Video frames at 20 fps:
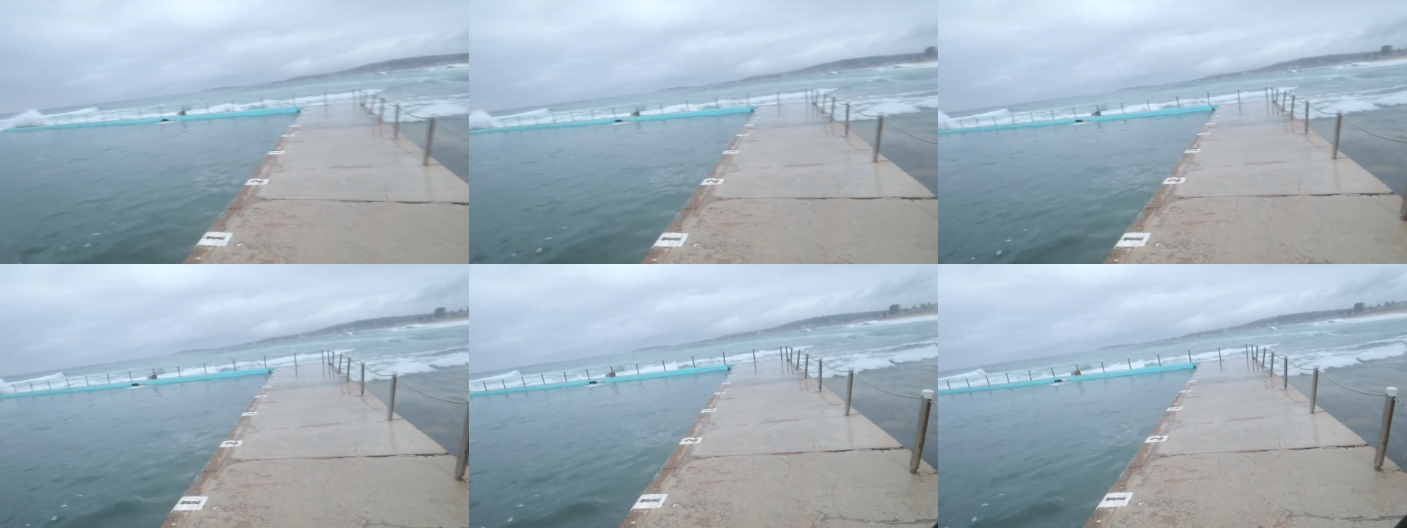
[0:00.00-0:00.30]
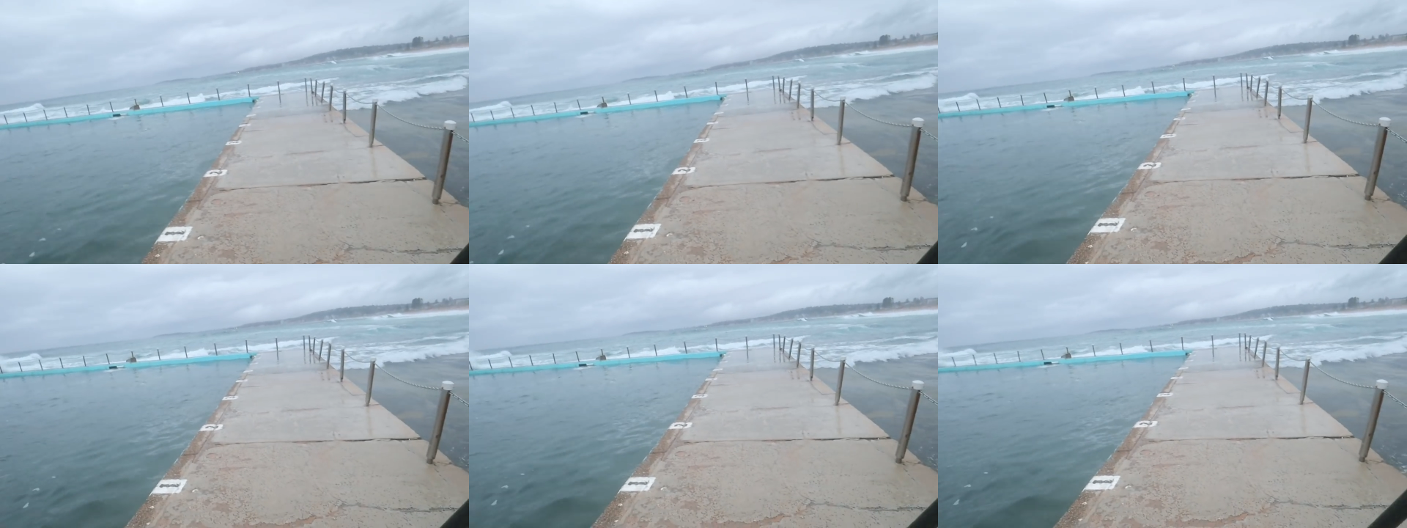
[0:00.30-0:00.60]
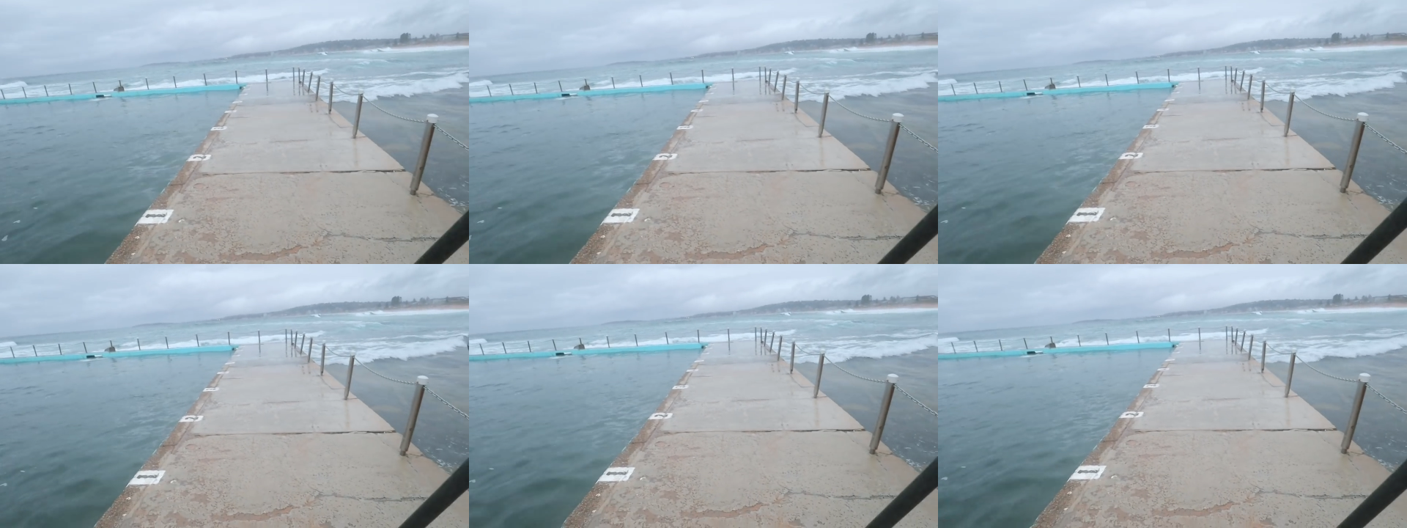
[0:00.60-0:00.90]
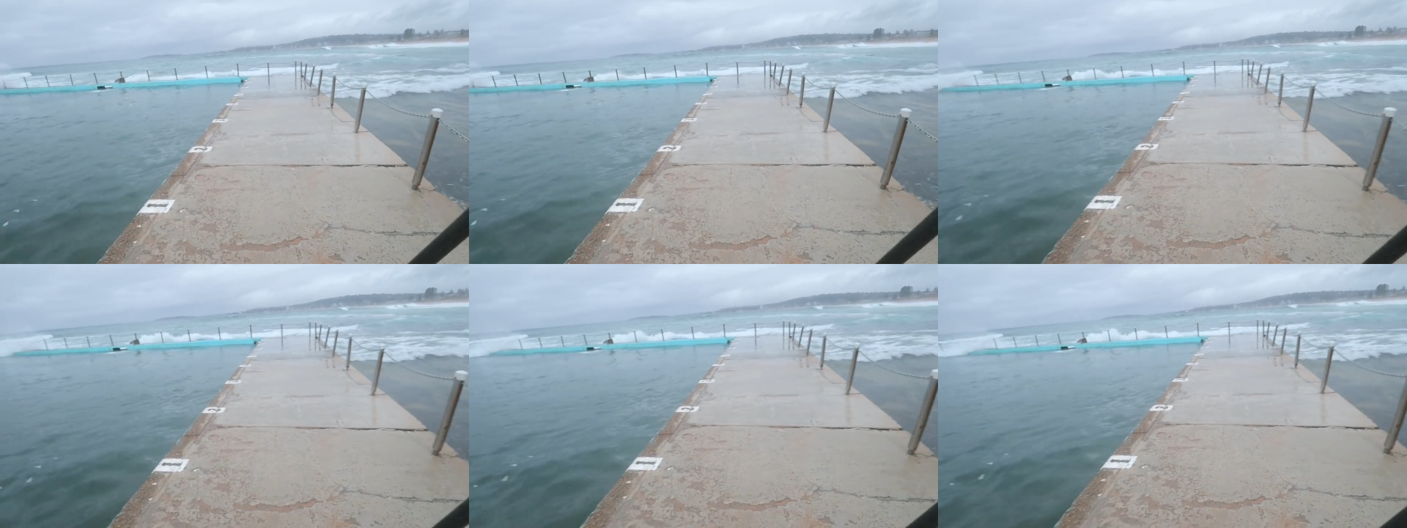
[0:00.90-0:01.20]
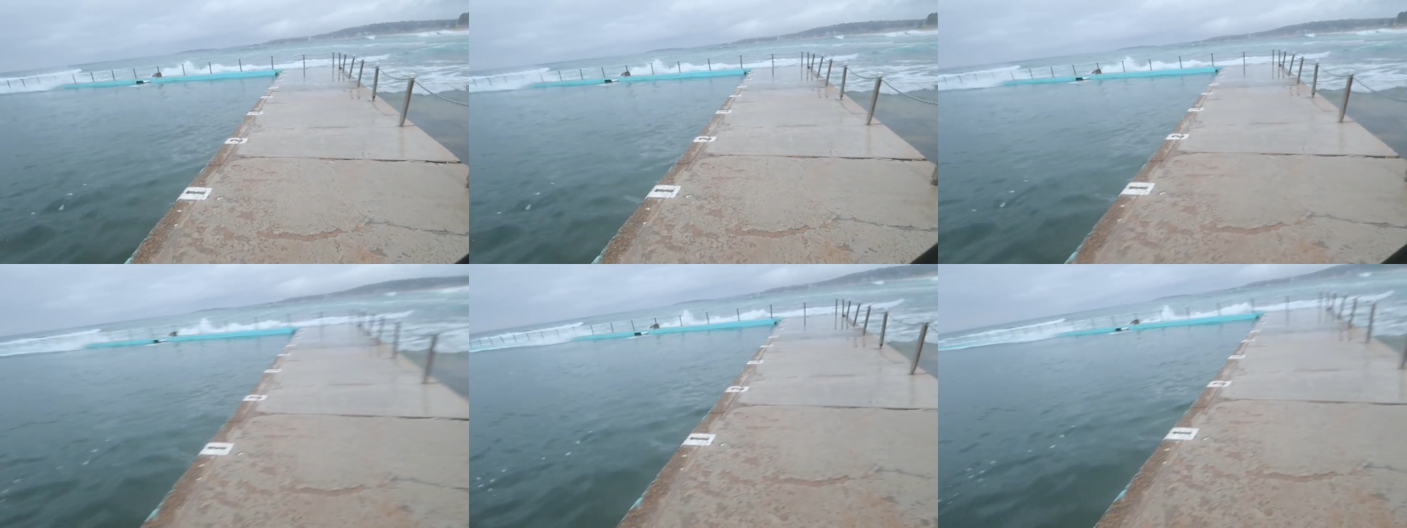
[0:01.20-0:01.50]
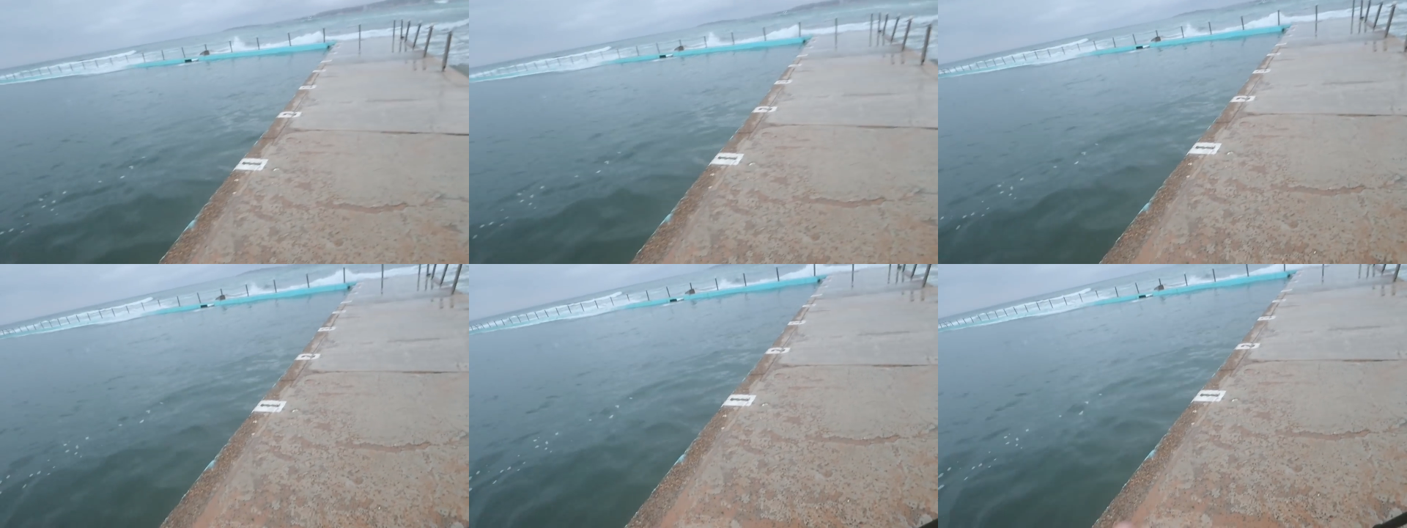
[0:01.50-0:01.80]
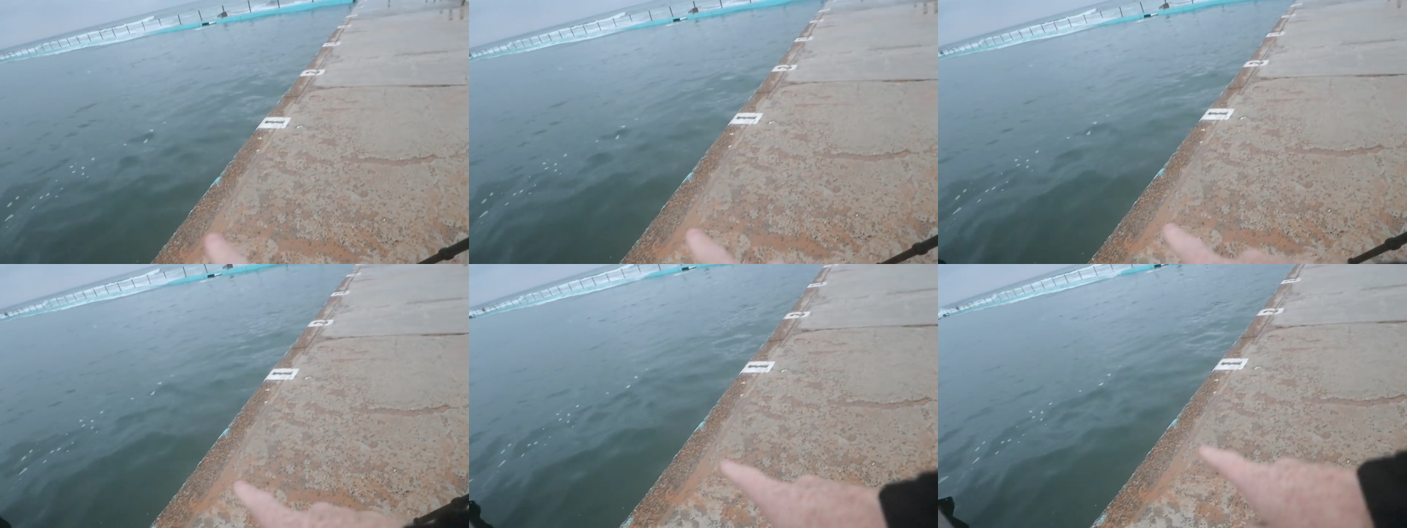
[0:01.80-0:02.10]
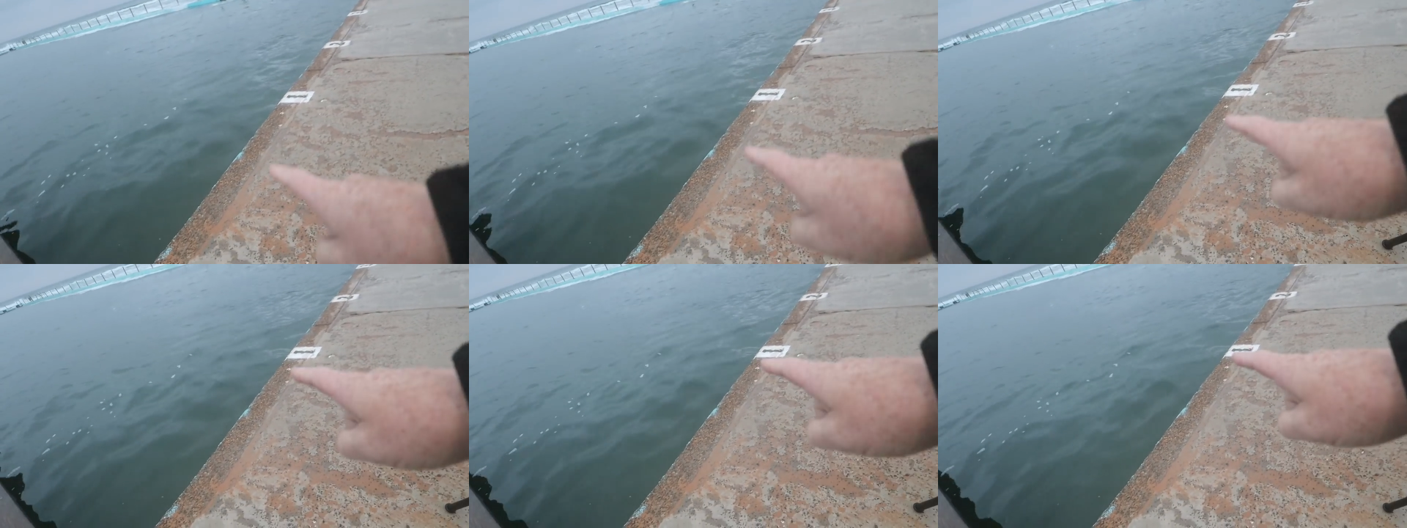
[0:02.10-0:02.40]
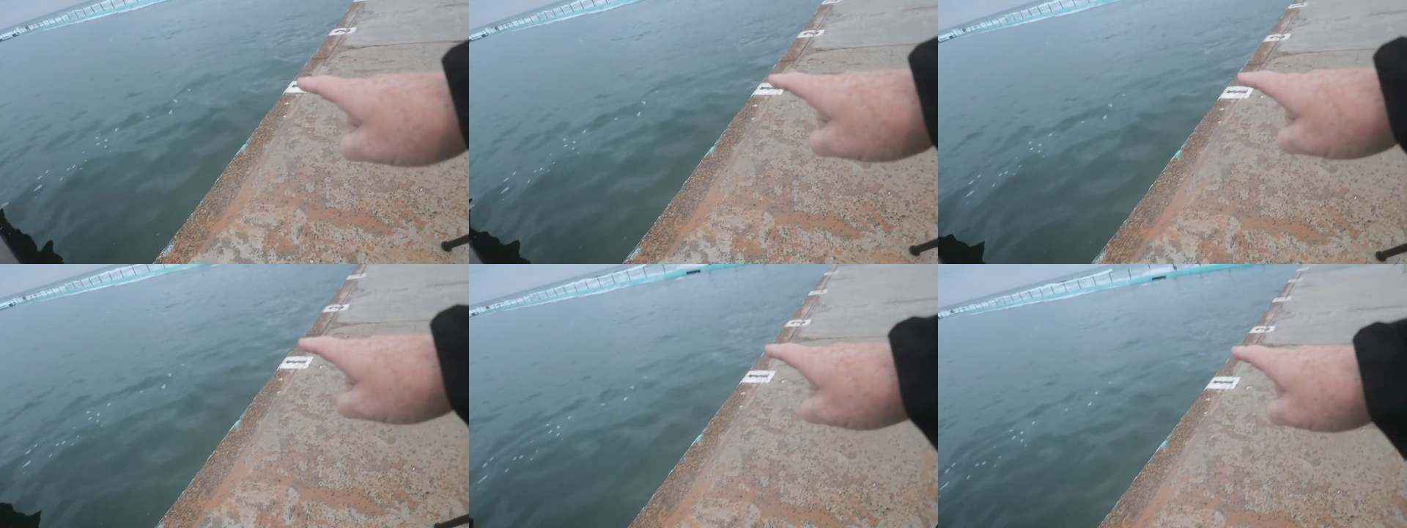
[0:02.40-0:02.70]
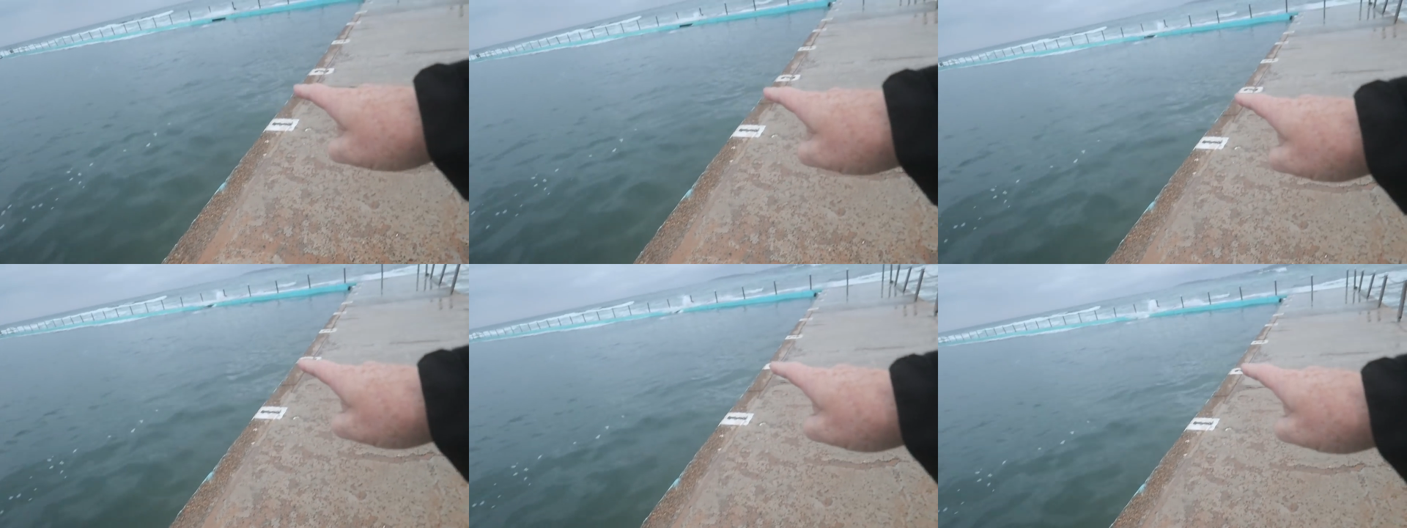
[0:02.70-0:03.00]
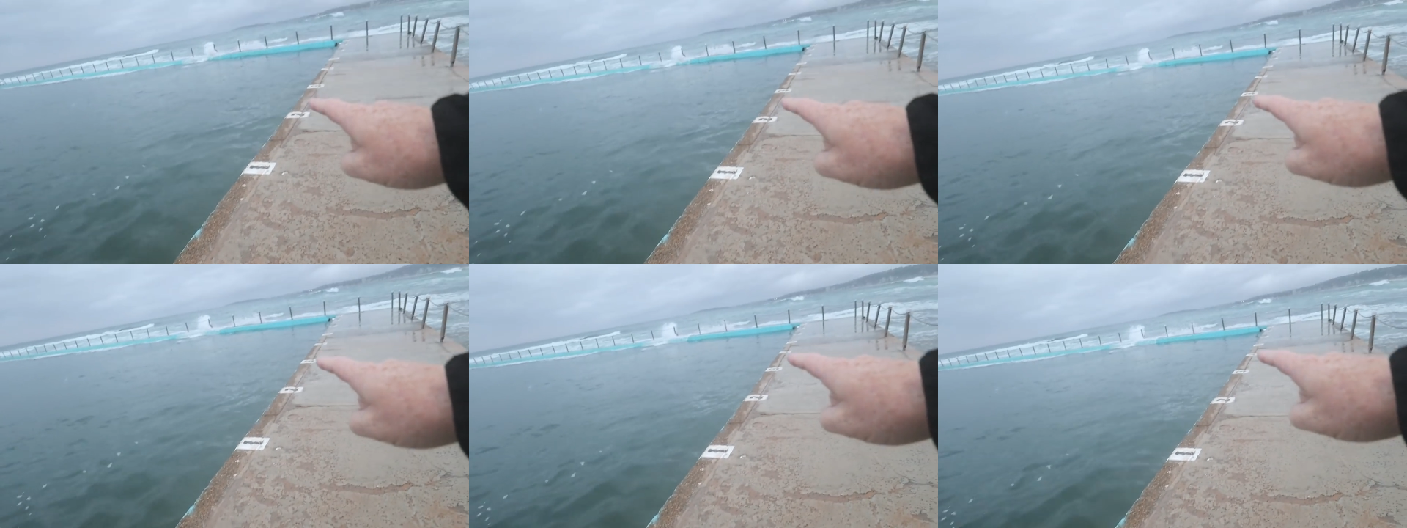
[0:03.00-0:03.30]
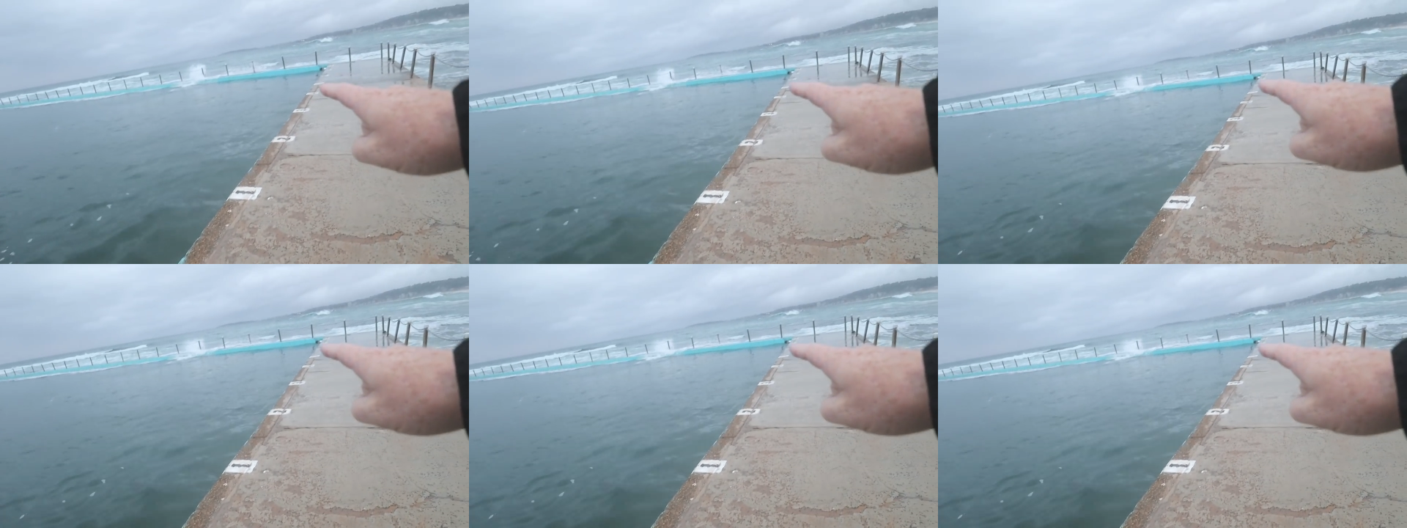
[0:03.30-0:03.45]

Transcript: (no speaker visible)